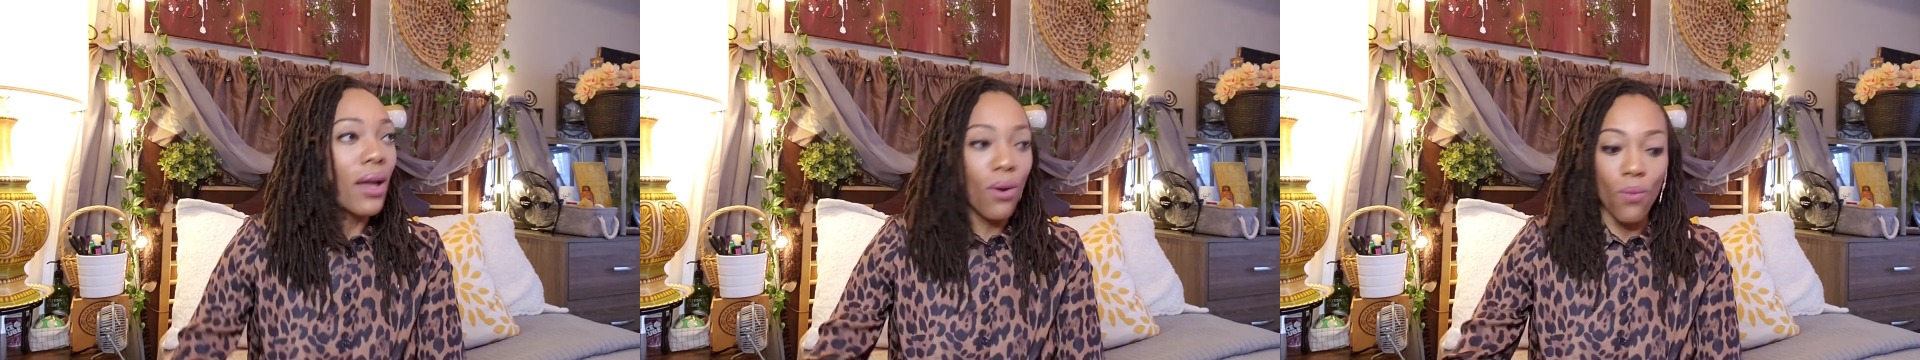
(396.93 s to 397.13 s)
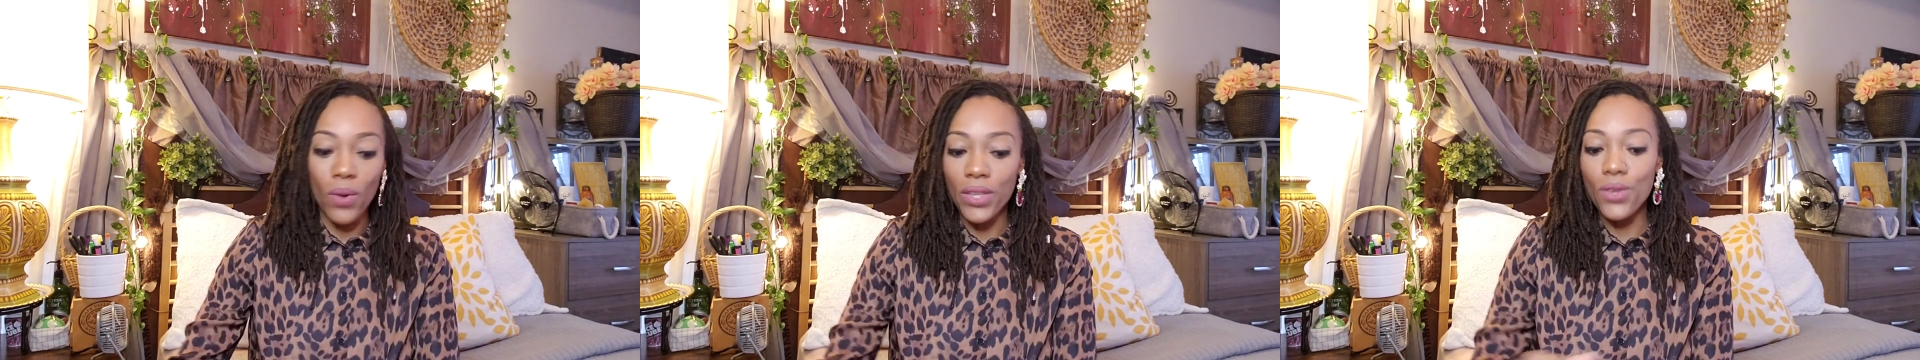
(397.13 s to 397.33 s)

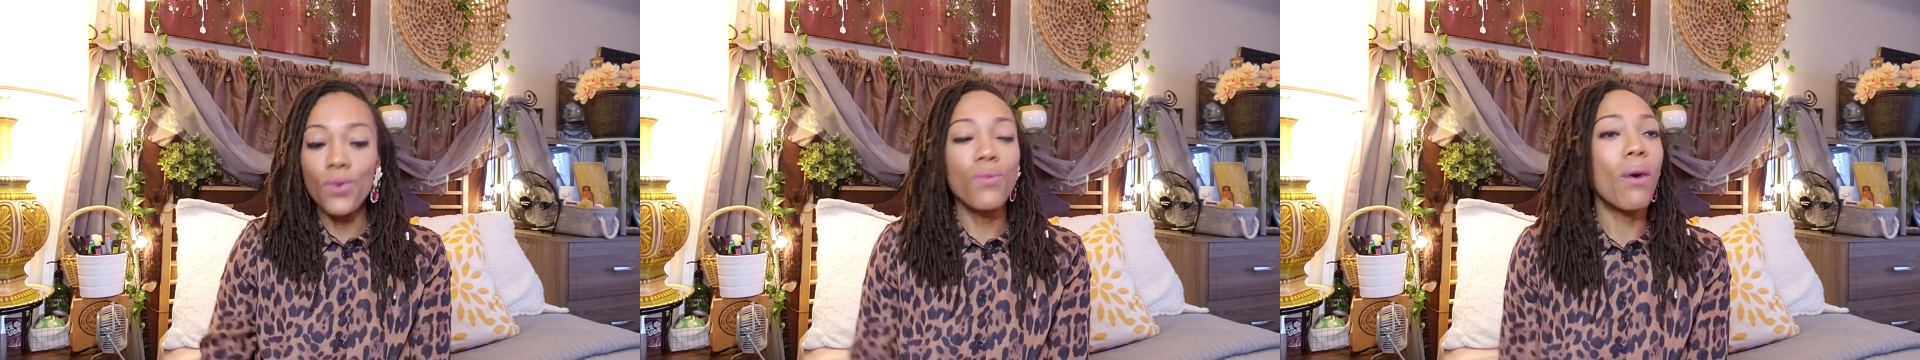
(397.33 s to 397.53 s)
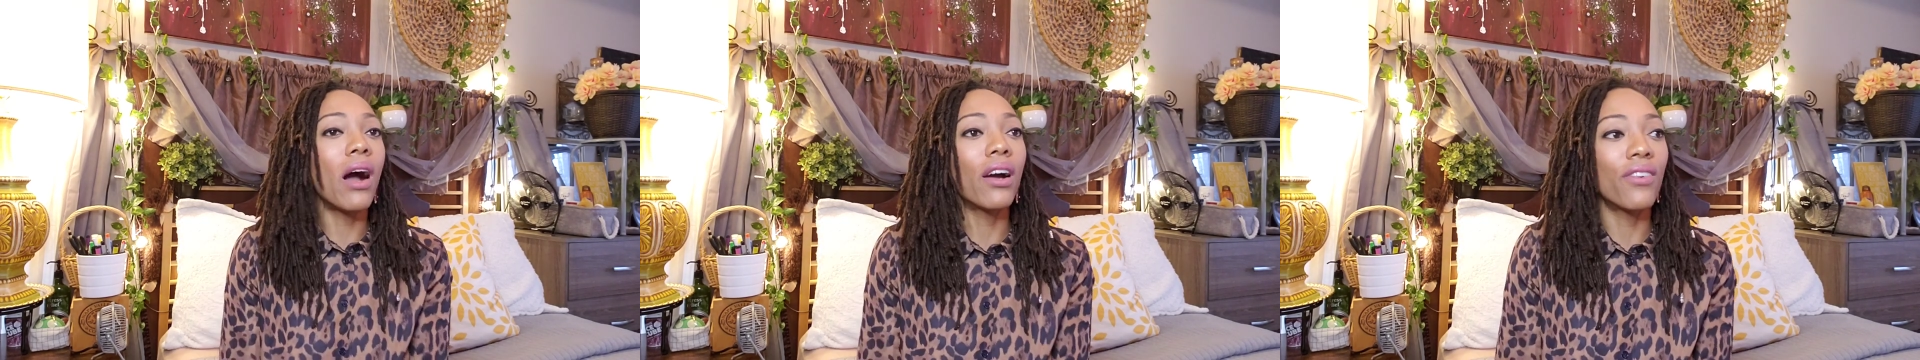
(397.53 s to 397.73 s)
When you
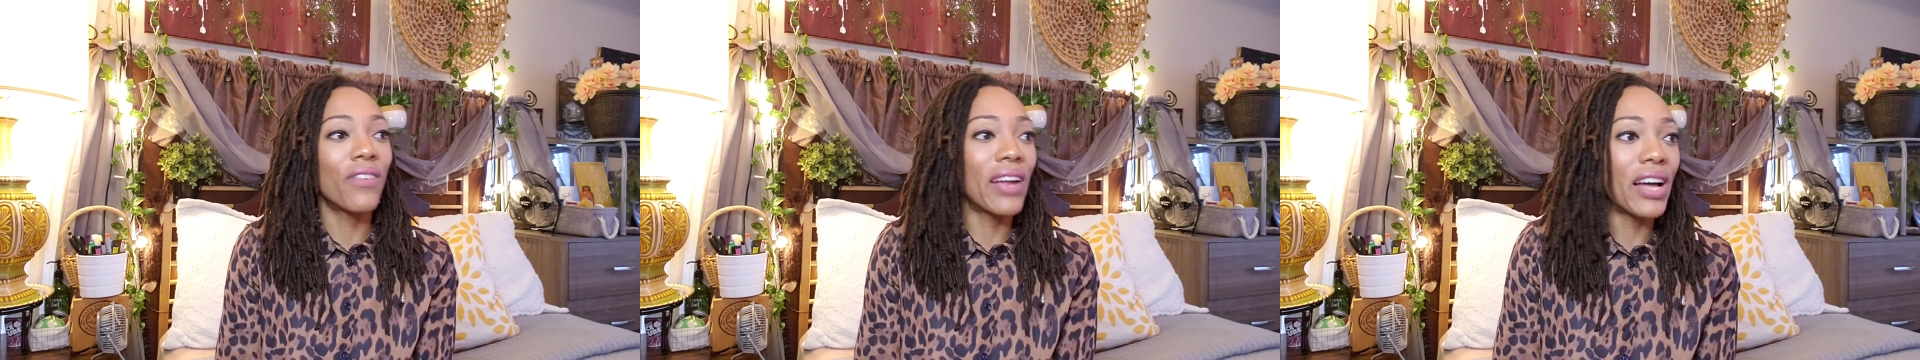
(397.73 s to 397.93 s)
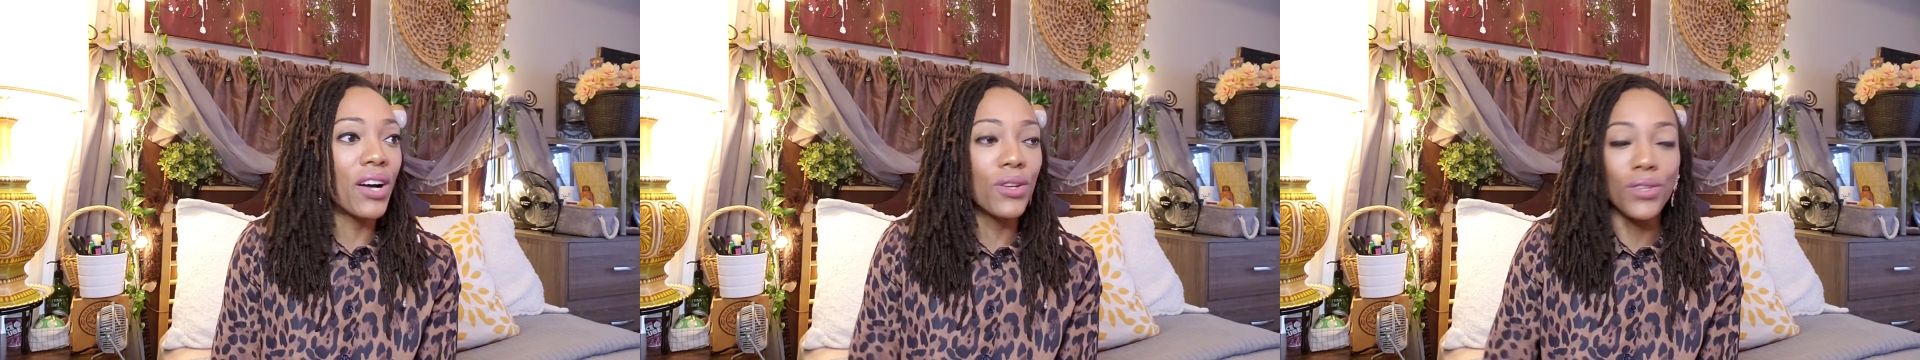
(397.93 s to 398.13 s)
walk
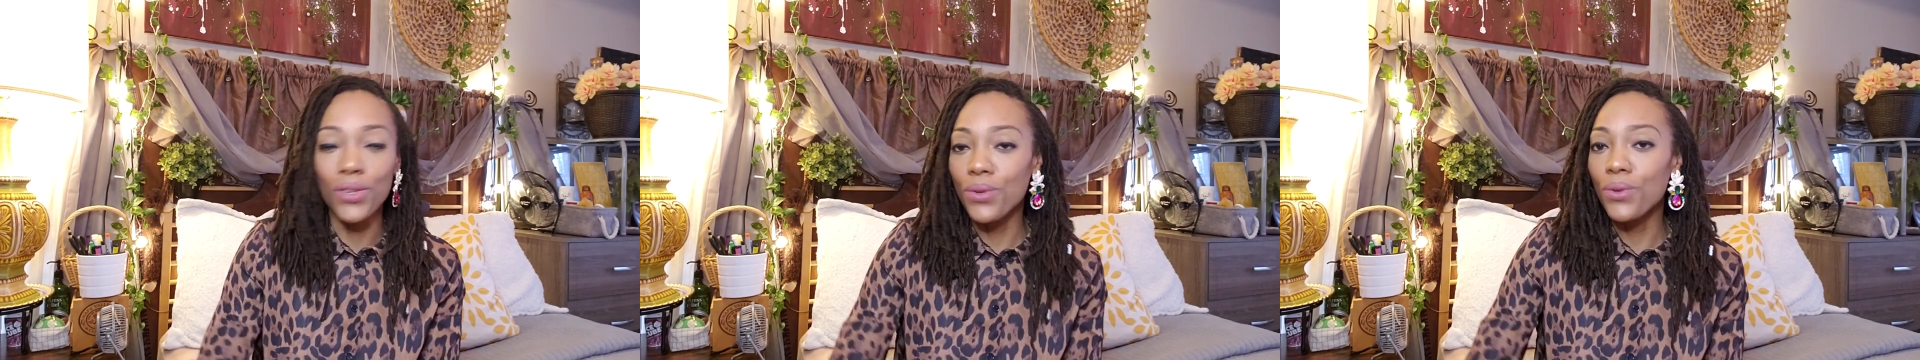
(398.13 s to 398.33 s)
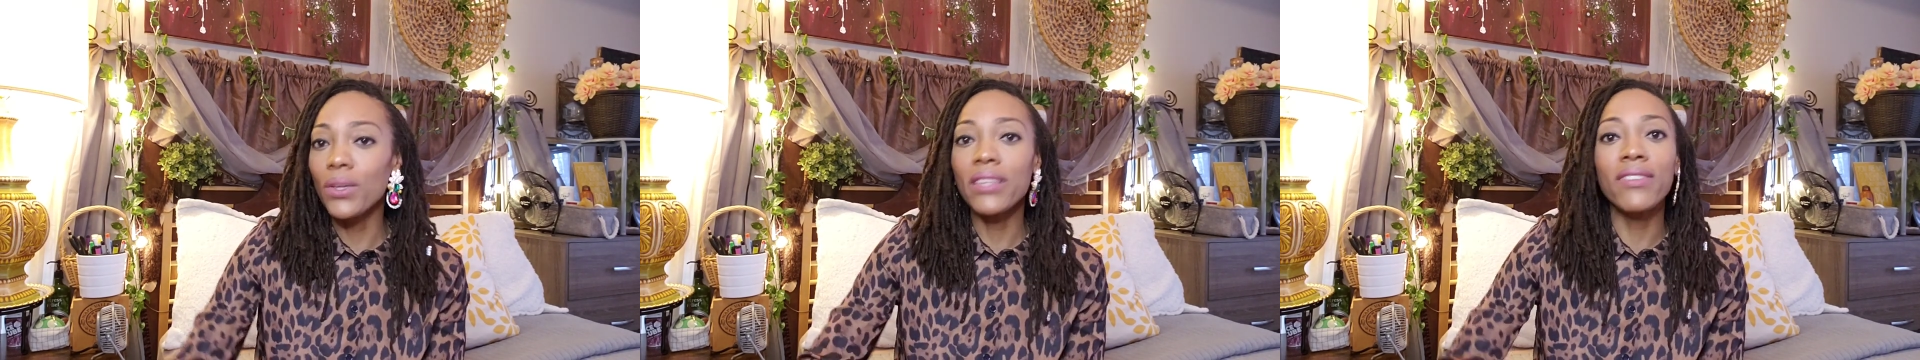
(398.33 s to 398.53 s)
around,
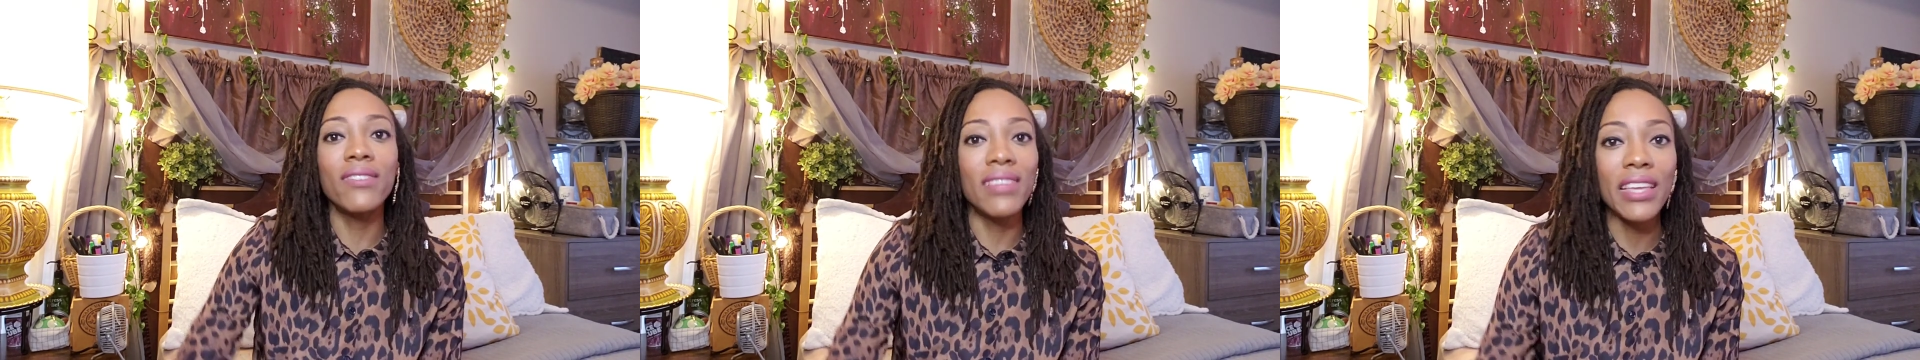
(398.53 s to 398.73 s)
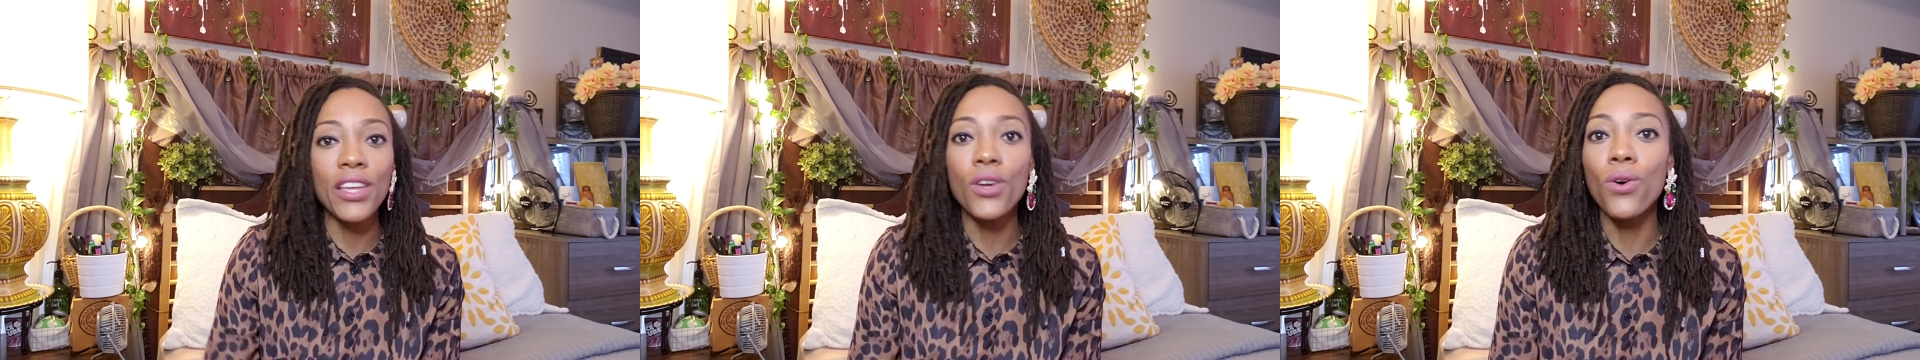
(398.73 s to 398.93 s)
you can see